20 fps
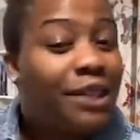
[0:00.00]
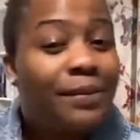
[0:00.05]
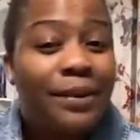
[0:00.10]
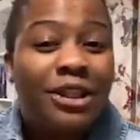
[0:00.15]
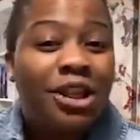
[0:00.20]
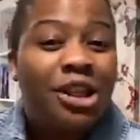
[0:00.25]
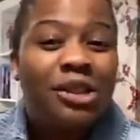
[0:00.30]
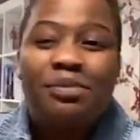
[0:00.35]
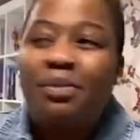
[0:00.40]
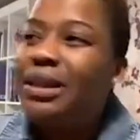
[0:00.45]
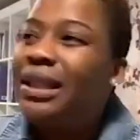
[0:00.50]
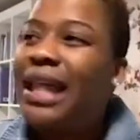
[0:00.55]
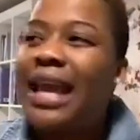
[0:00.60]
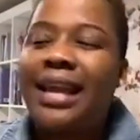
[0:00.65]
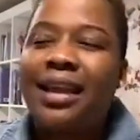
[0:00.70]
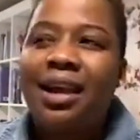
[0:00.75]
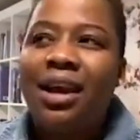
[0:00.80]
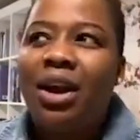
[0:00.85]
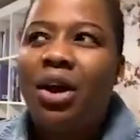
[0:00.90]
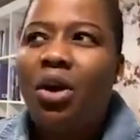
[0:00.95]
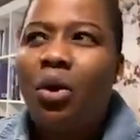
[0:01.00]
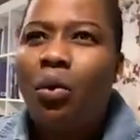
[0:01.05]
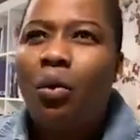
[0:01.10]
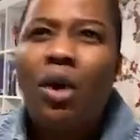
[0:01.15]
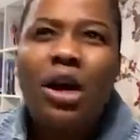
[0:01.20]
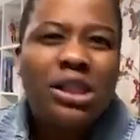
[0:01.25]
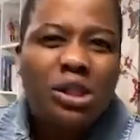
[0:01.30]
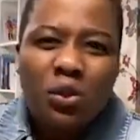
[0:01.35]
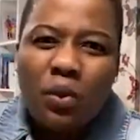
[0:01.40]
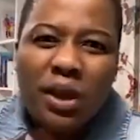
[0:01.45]
It may just be like,
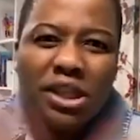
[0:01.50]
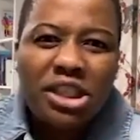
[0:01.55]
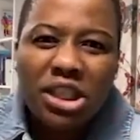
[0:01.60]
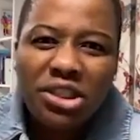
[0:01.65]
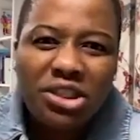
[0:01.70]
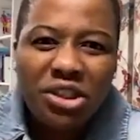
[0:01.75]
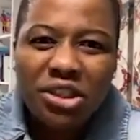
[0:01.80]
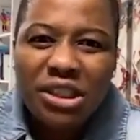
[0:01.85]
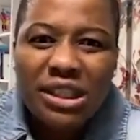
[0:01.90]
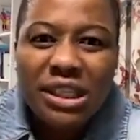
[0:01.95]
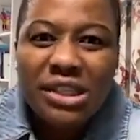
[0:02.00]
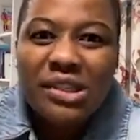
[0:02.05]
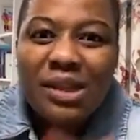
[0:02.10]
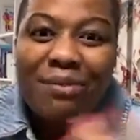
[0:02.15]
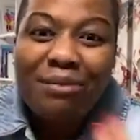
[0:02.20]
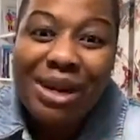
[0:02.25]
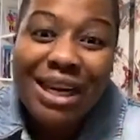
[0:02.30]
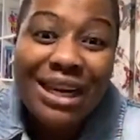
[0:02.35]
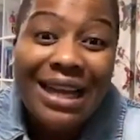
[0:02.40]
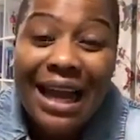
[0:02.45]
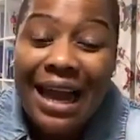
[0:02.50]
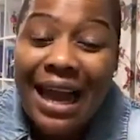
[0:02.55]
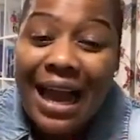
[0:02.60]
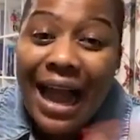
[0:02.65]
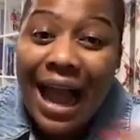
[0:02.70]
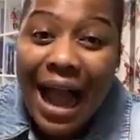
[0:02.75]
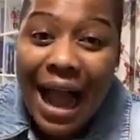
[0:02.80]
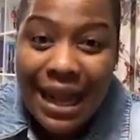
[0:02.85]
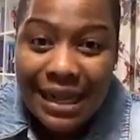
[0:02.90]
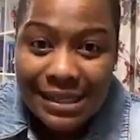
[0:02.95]
what question do you think somebody
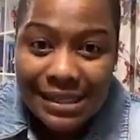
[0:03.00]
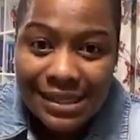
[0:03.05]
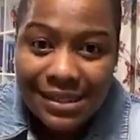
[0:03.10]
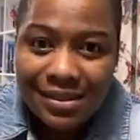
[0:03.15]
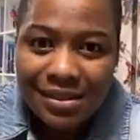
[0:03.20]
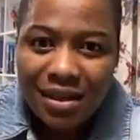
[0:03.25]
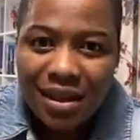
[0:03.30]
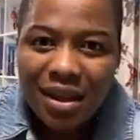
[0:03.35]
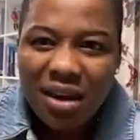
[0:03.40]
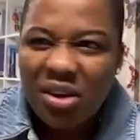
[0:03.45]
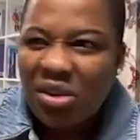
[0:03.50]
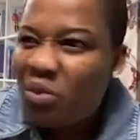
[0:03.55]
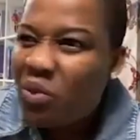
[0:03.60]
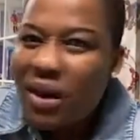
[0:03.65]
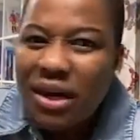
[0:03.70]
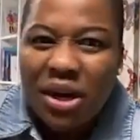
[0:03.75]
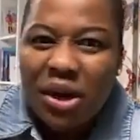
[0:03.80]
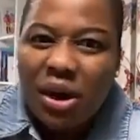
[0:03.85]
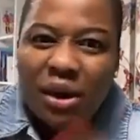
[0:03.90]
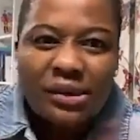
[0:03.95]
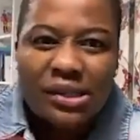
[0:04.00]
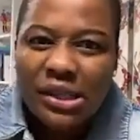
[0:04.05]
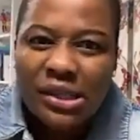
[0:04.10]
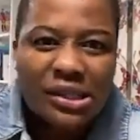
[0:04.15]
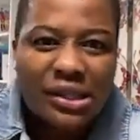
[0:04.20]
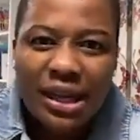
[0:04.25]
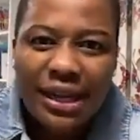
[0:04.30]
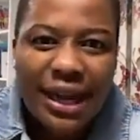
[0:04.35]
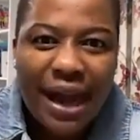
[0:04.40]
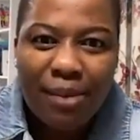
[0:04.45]
can ask when it comes
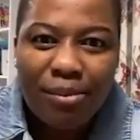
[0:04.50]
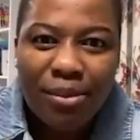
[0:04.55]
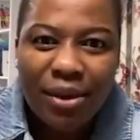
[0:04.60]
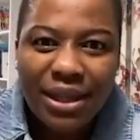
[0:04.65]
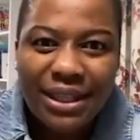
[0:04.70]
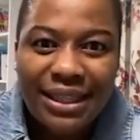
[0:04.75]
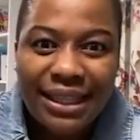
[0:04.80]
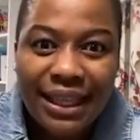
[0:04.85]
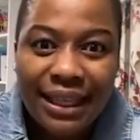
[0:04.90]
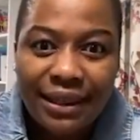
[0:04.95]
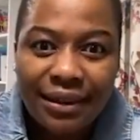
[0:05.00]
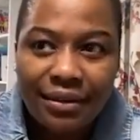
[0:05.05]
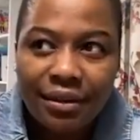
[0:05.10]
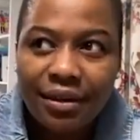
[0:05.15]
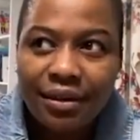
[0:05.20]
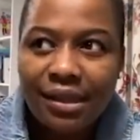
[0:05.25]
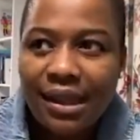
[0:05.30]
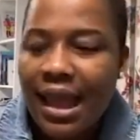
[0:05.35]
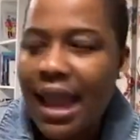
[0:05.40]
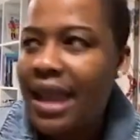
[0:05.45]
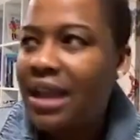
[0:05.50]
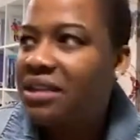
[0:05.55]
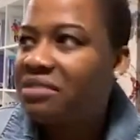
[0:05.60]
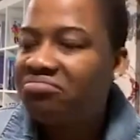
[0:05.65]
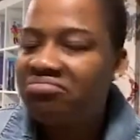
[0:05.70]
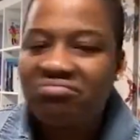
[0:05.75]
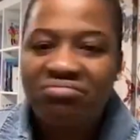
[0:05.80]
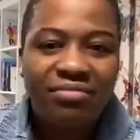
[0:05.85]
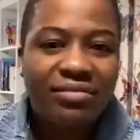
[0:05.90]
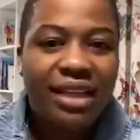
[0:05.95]
to study abroad thing?
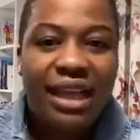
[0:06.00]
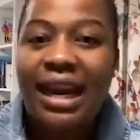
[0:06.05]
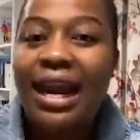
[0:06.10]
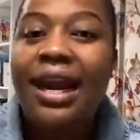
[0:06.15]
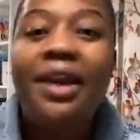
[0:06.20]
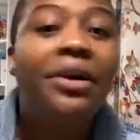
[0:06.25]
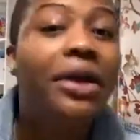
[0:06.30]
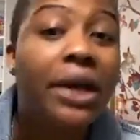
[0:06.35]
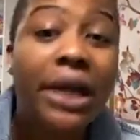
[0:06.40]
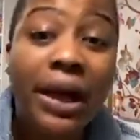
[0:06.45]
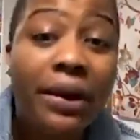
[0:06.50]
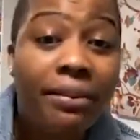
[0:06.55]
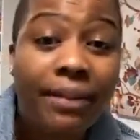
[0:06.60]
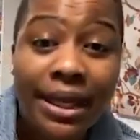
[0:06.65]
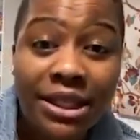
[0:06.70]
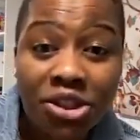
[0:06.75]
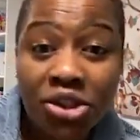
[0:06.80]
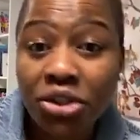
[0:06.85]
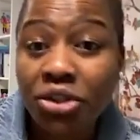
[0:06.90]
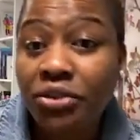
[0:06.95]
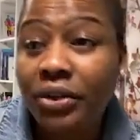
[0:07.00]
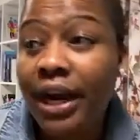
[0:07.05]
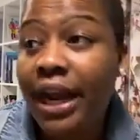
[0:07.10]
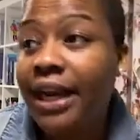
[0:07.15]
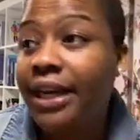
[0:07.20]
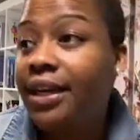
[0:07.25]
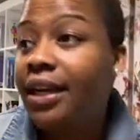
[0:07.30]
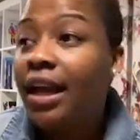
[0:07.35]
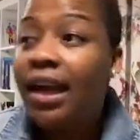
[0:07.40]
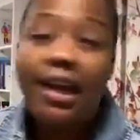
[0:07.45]
Like, can I relocate with my
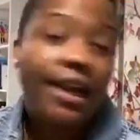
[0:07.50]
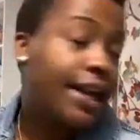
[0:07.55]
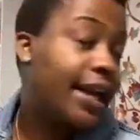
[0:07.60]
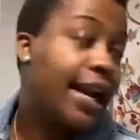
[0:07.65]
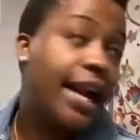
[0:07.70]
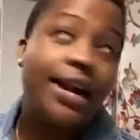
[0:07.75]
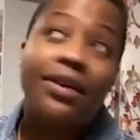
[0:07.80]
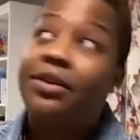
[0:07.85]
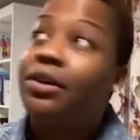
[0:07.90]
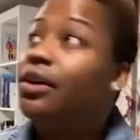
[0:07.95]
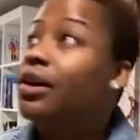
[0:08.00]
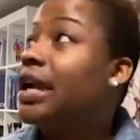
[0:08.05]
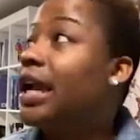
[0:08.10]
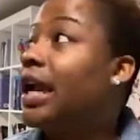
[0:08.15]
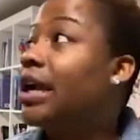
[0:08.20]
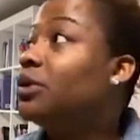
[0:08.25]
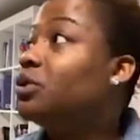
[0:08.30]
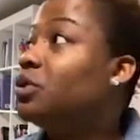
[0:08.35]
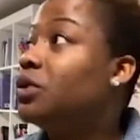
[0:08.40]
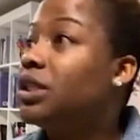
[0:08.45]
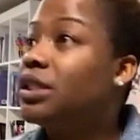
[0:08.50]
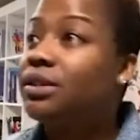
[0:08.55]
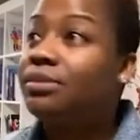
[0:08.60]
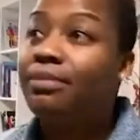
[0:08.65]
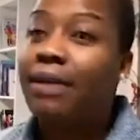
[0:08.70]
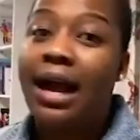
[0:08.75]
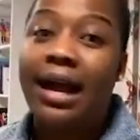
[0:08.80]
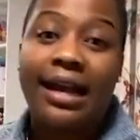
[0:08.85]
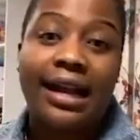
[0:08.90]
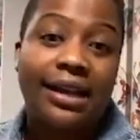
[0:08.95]
children? Can I relocate
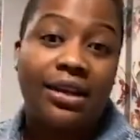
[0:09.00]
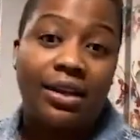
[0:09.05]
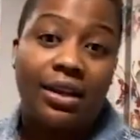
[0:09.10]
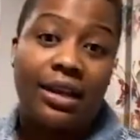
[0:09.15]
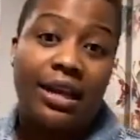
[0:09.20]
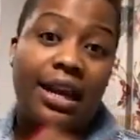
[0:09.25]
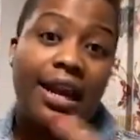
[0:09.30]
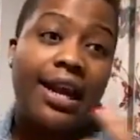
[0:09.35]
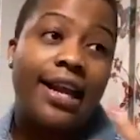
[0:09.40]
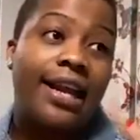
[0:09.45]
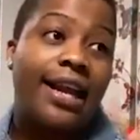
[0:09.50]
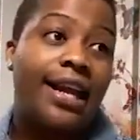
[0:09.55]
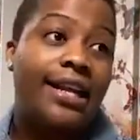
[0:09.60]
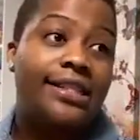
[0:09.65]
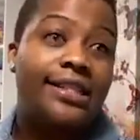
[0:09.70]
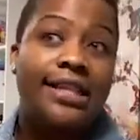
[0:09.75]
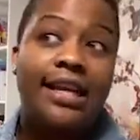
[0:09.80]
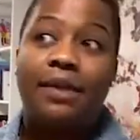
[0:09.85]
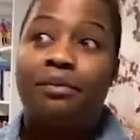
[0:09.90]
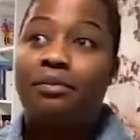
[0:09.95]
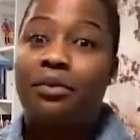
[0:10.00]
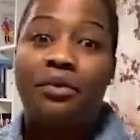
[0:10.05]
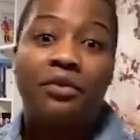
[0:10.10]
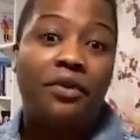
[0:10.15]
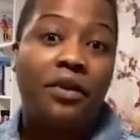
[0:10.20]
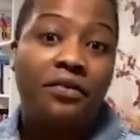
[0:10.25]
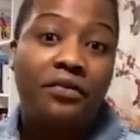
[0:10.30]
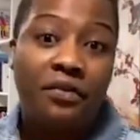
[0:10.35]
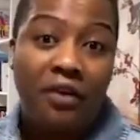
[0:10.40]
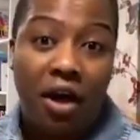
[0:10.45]
with my? Uh, can I get a
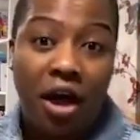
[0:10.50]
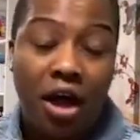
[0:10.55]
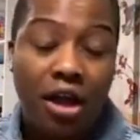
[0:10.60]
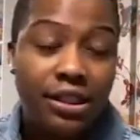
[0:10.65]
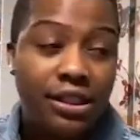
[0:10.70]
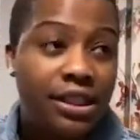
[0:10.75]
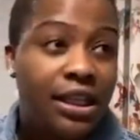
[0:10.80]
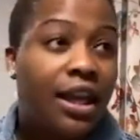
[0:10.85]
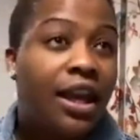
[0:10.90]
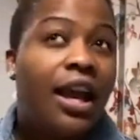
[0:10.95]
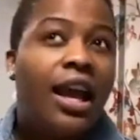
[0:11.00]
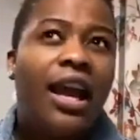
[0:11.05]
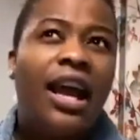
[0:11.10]
proof of funds?